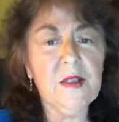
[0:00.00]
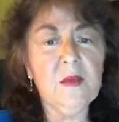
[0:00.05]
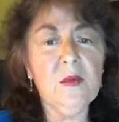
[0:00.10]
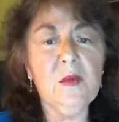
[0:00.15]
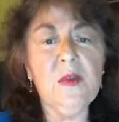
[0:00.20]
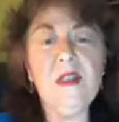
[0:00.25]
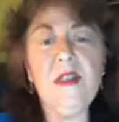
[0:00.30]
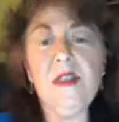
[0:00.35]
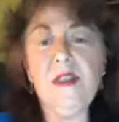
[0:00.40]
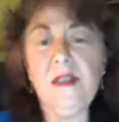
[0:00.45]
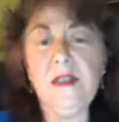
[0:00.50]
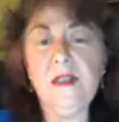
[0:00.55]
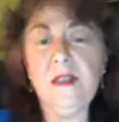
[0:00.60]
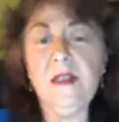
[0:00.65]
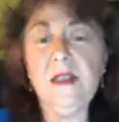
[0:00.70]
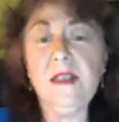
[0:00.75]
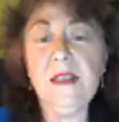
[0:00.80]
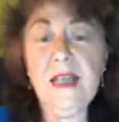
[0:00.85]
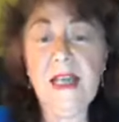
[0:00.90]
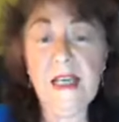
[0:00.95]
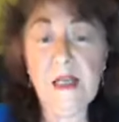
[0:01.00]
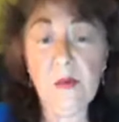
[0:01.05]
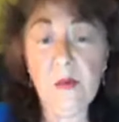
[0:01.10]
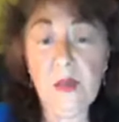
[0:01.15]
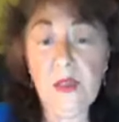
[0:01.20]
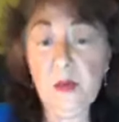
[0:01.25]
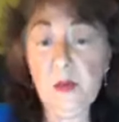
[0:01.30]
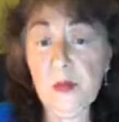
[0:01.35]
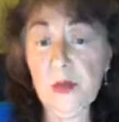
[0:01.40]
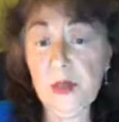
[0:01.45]
within an
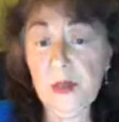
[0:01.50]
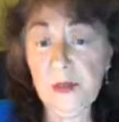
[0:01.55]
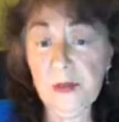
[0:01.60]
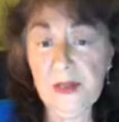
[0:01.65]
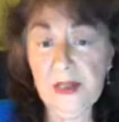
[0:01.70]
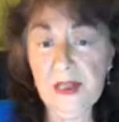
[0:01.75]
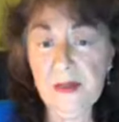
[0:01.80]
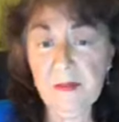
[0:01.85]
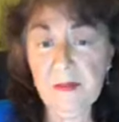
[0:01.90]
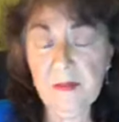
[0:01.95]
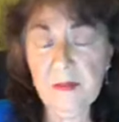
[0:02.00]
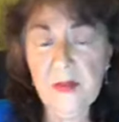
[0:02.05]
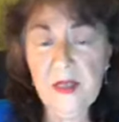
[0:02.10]
8-week program